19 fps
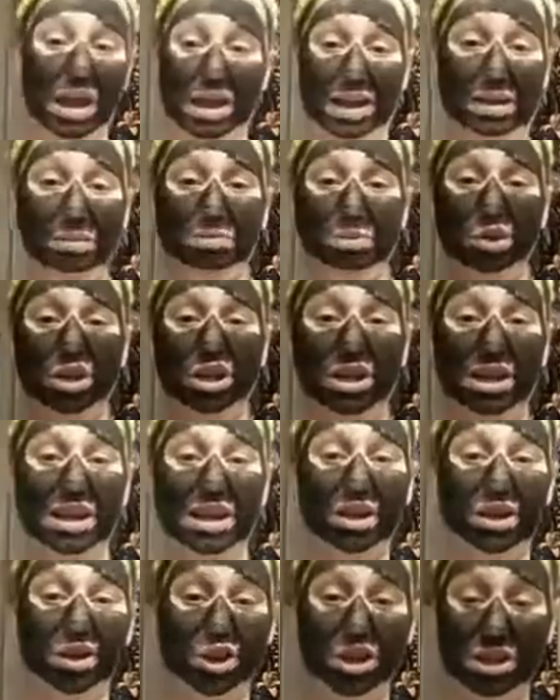I didn't put any
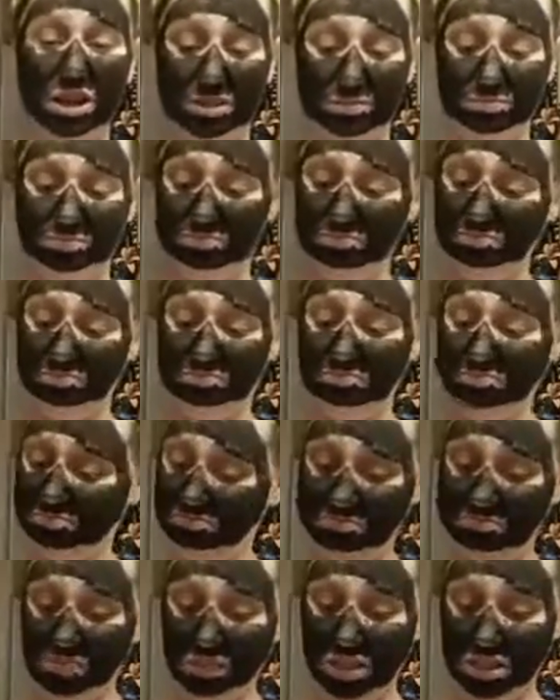on, and
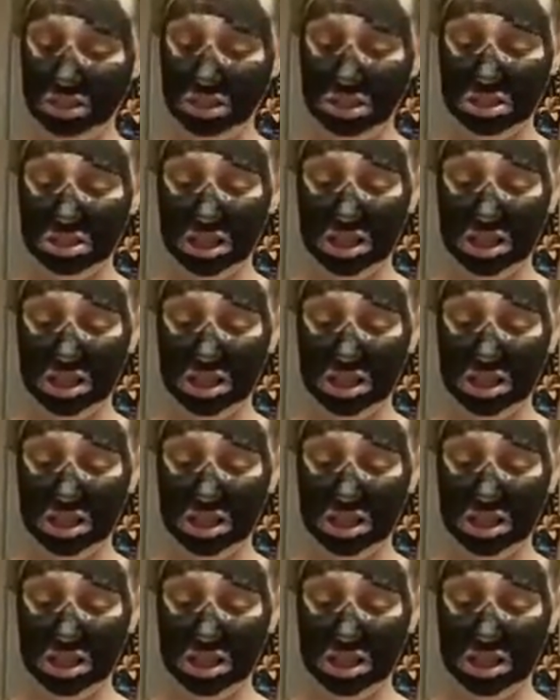it didn't